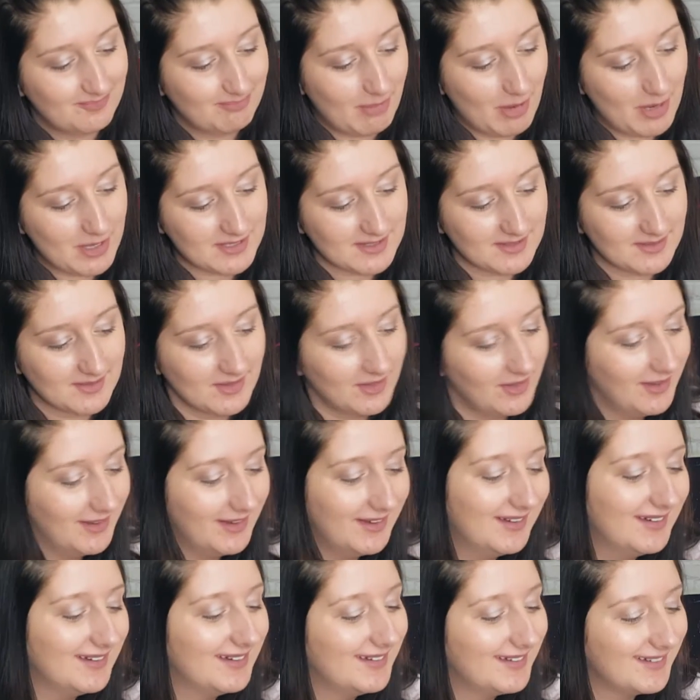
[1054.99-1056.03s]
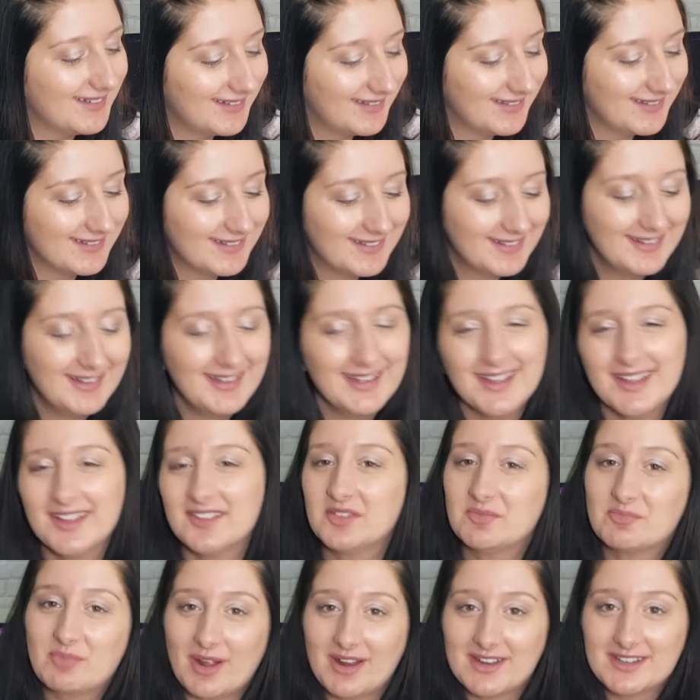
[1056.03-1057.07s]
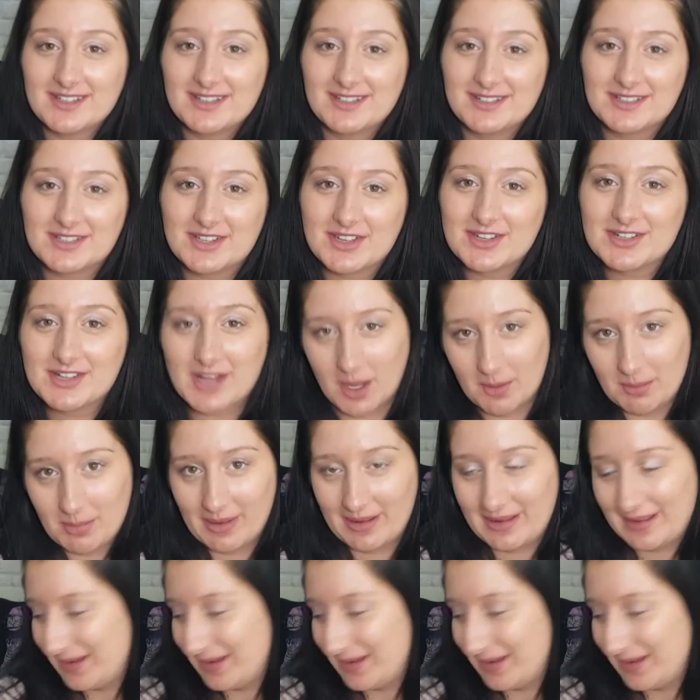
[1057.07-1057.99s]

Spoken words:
person. If the branding is good, I'll buy